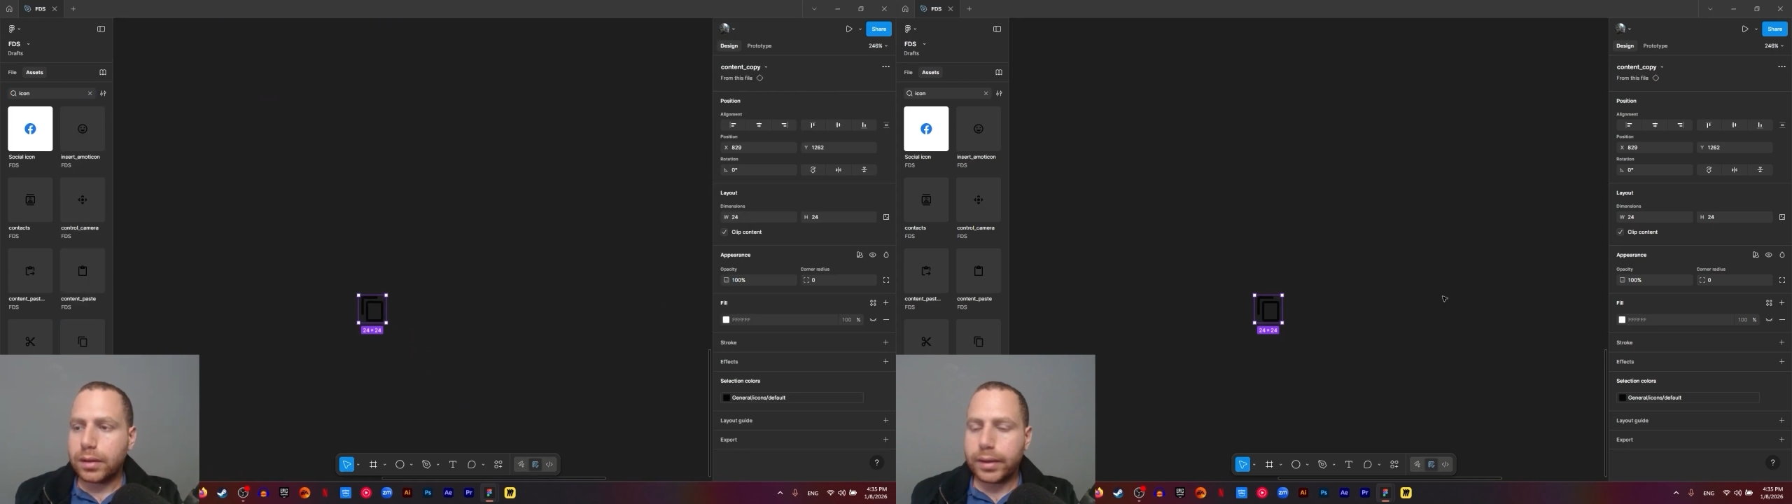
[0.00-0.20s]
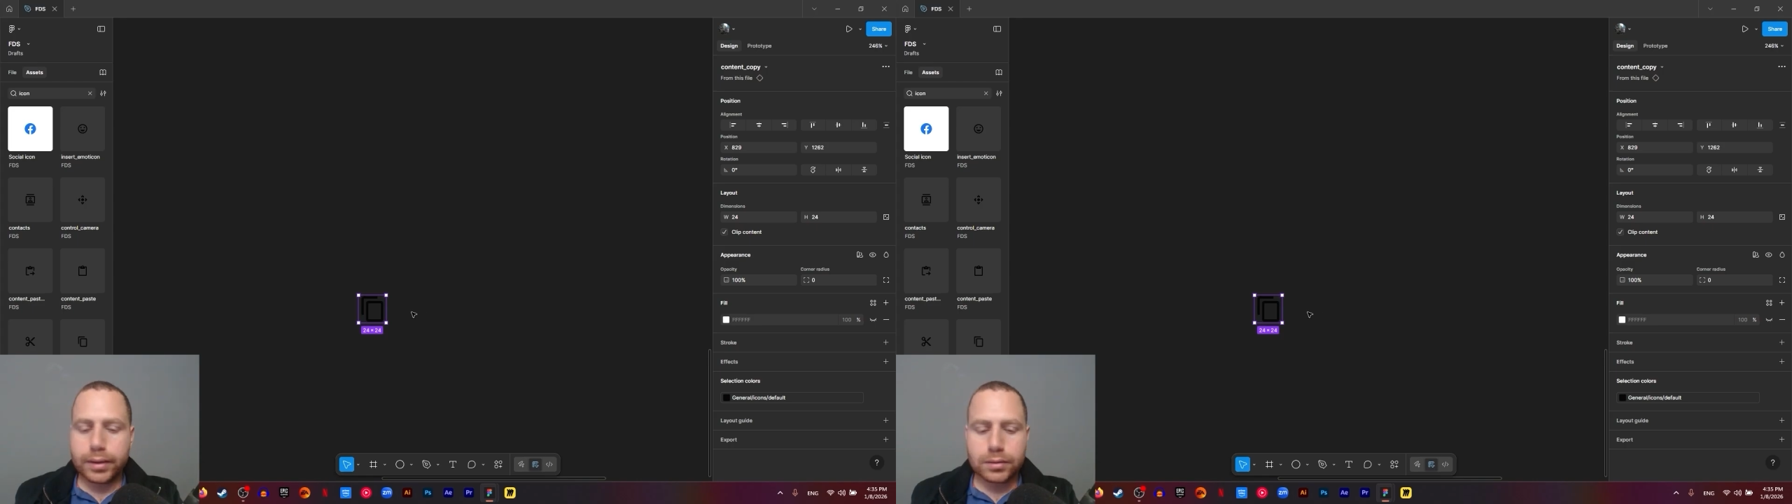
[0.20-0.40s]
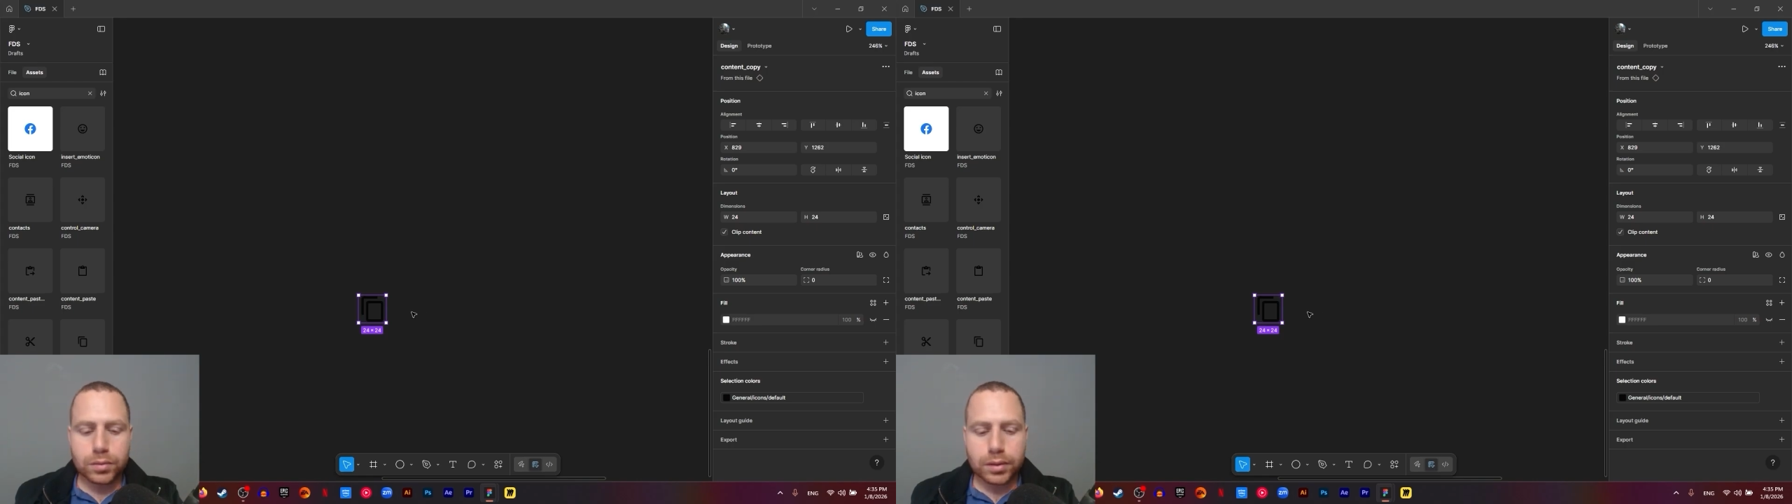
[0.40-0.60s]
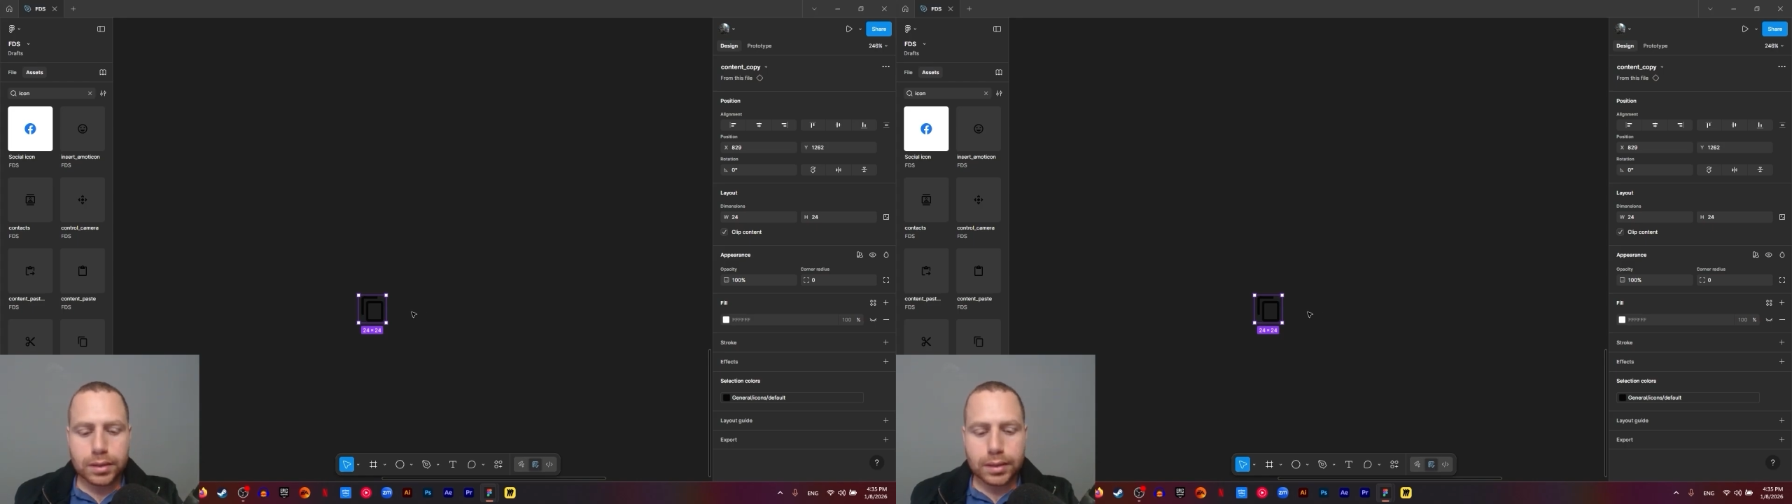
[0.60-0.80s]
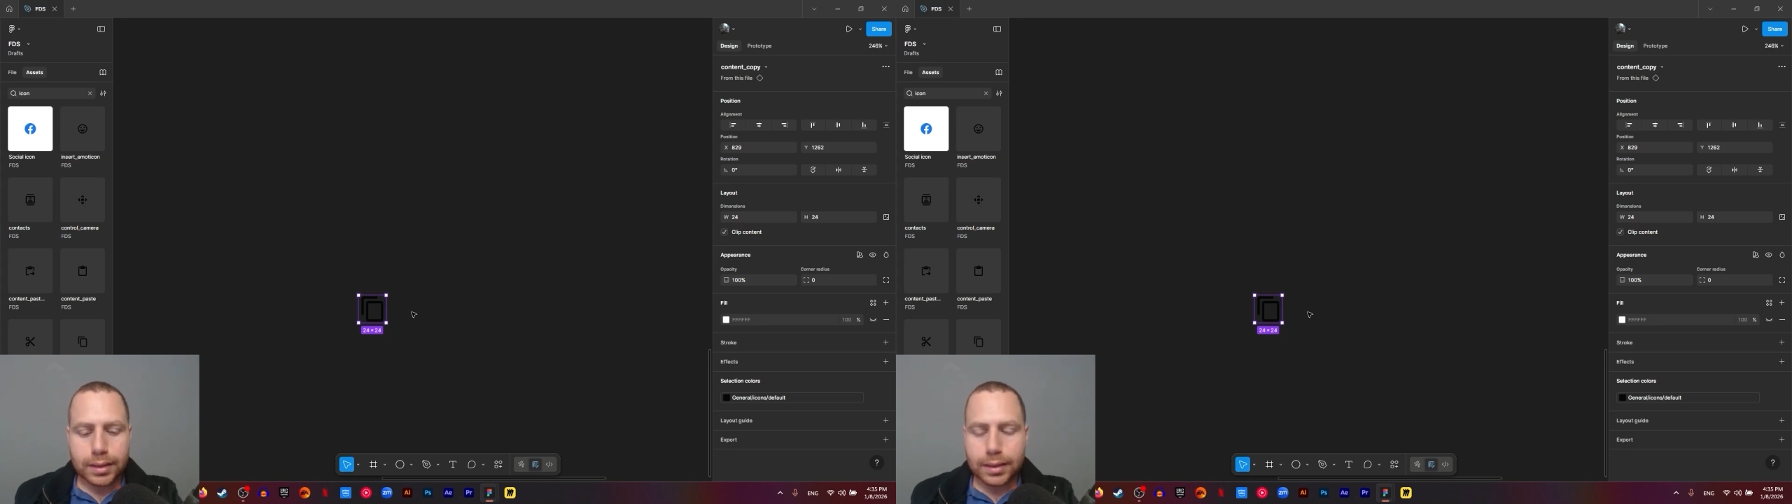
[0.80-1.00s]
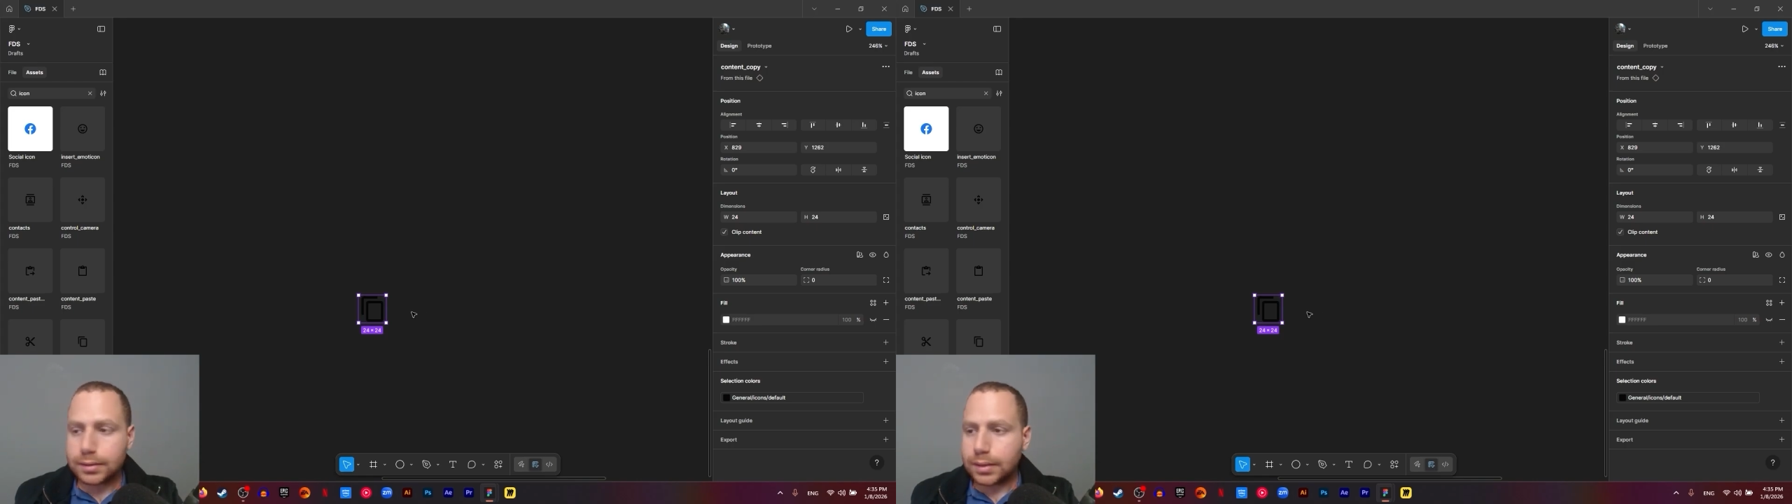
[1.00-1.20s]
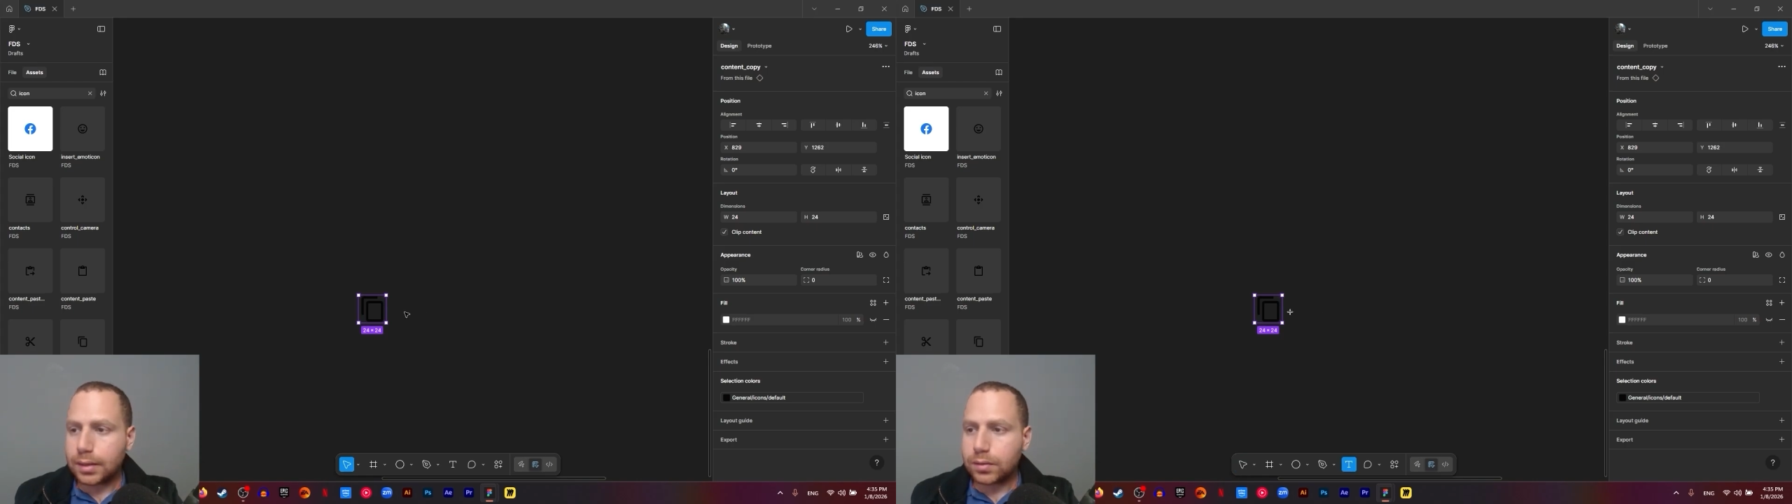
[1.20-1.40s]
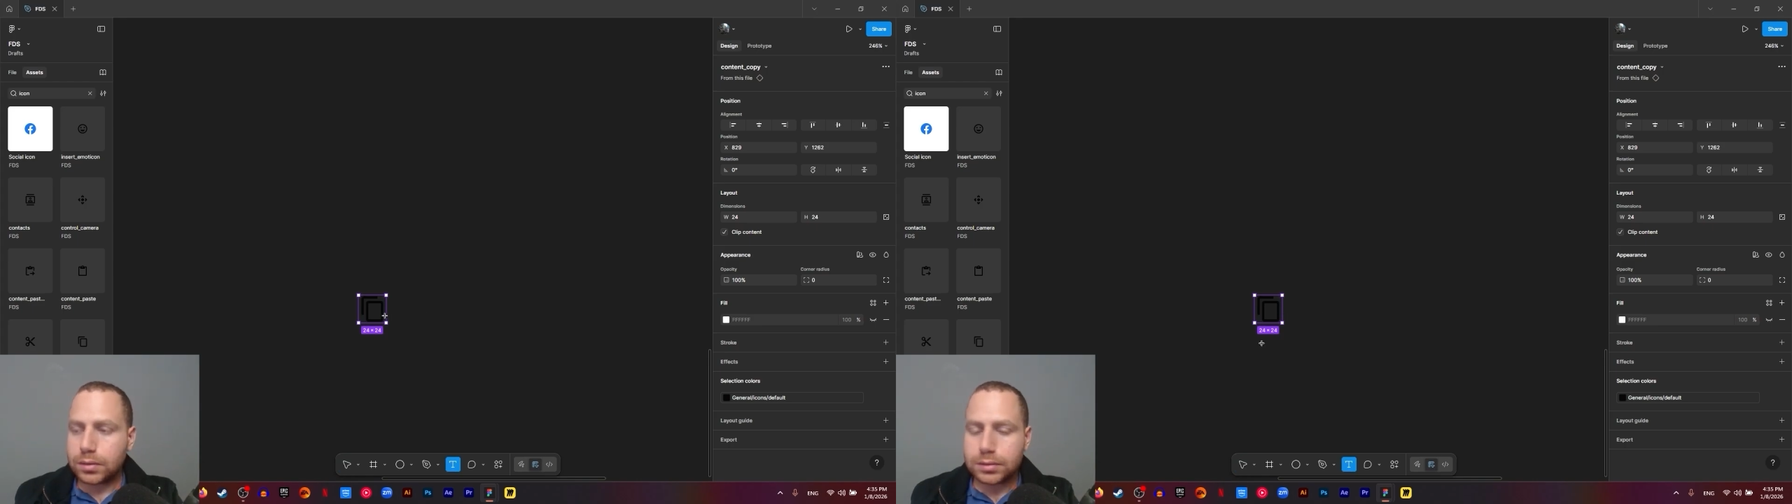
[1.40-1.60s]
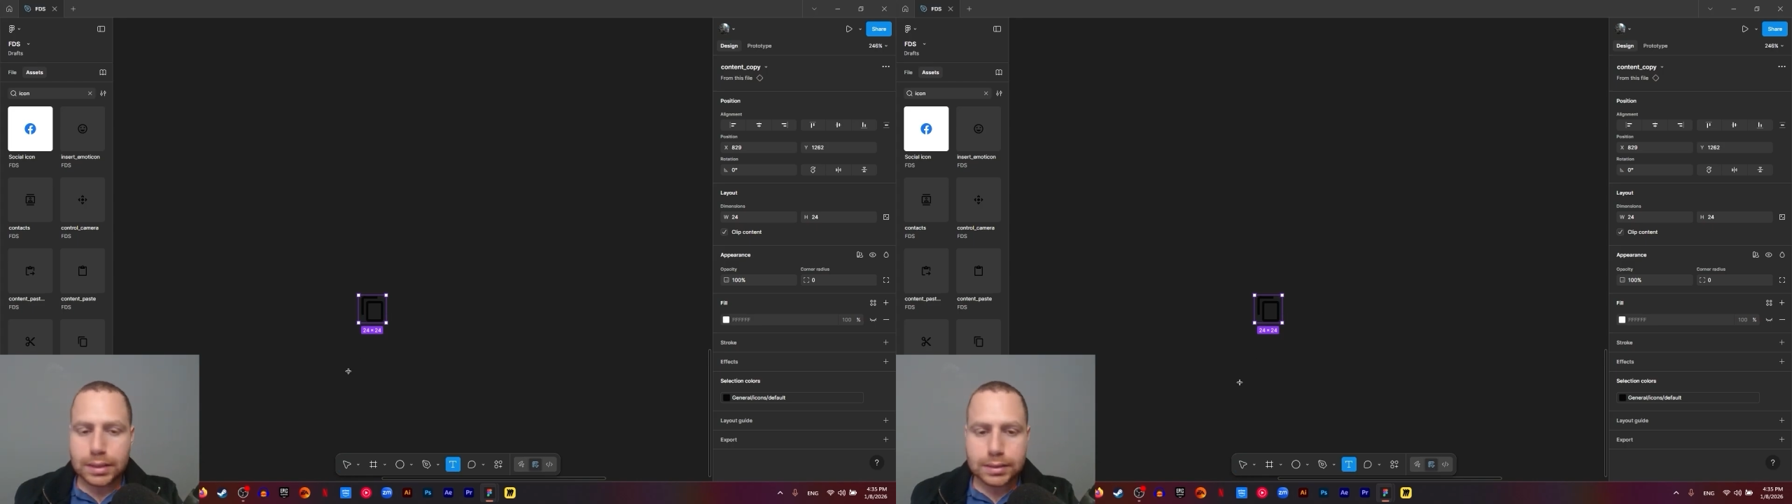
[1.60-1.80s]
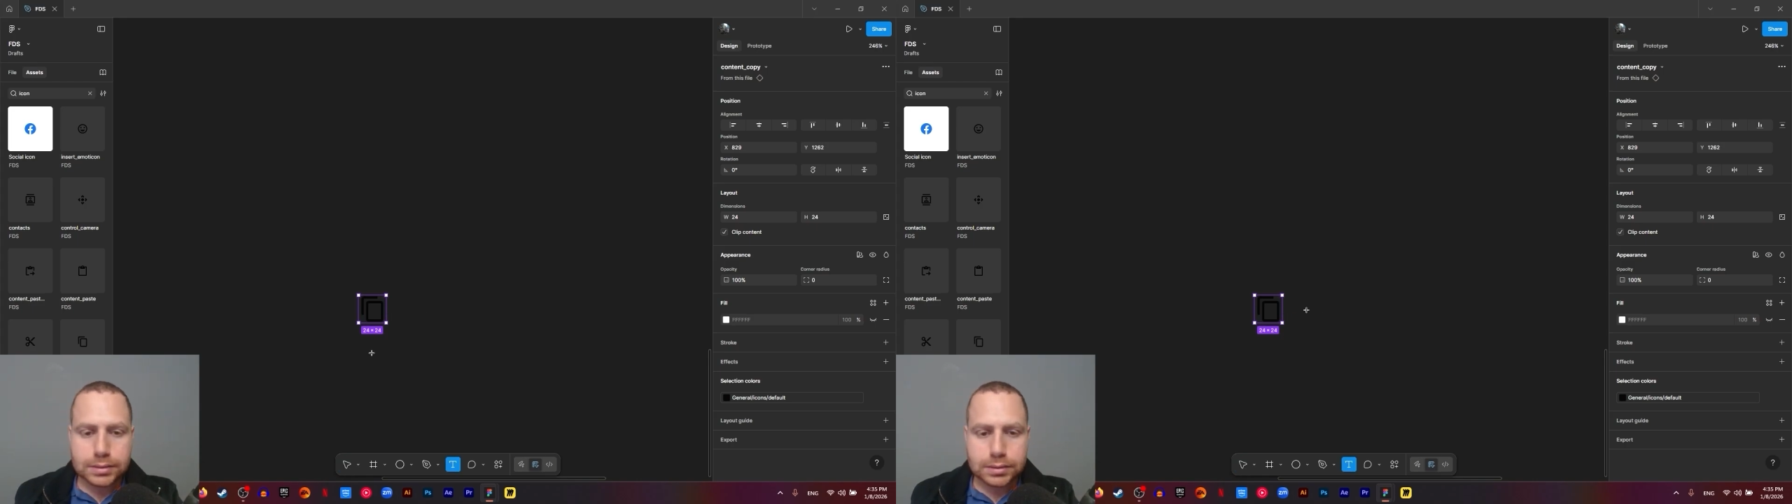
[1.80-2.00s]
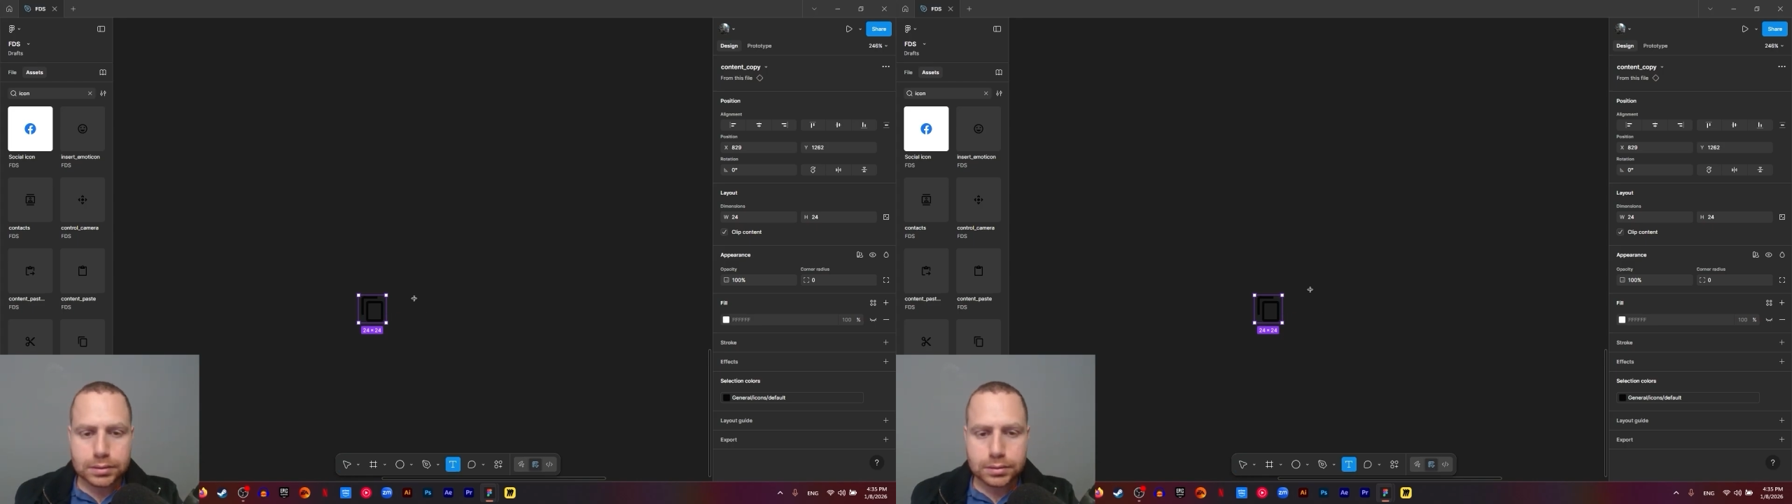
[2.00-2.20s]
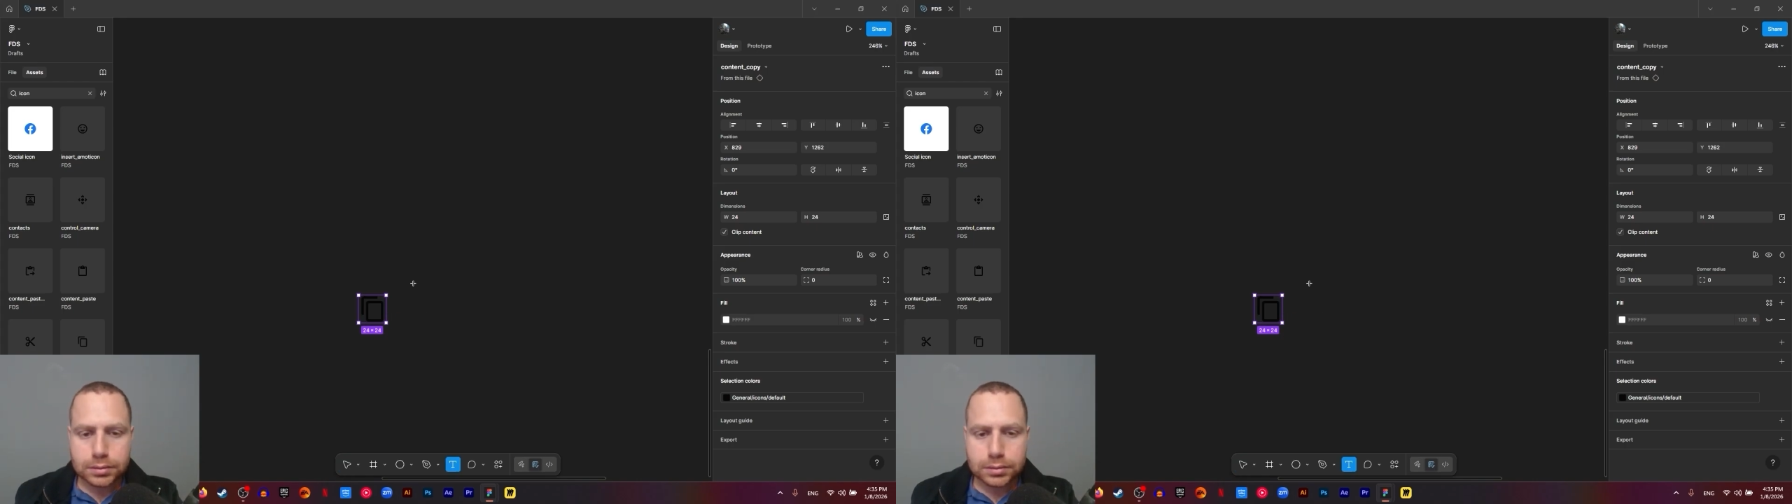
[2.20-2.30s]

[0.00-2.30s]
And we're going to add our text.